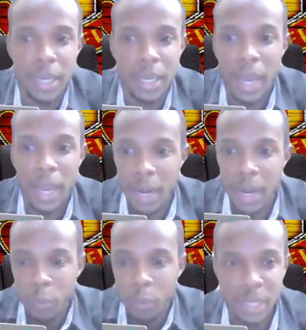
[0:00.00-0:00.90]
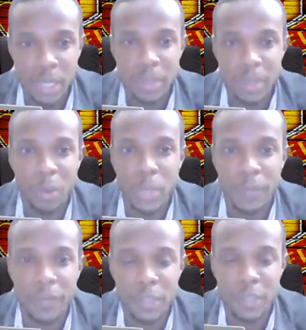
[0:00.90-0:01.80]
All of them just stand up there, wait for
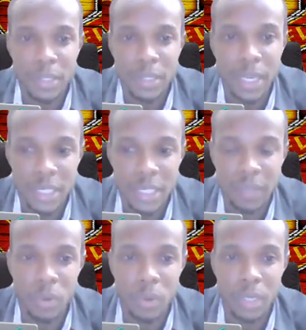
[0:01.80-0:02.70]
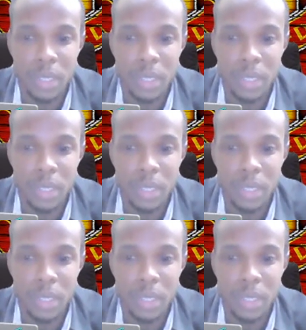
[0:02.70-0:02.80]
somebody just take a shot after the goal.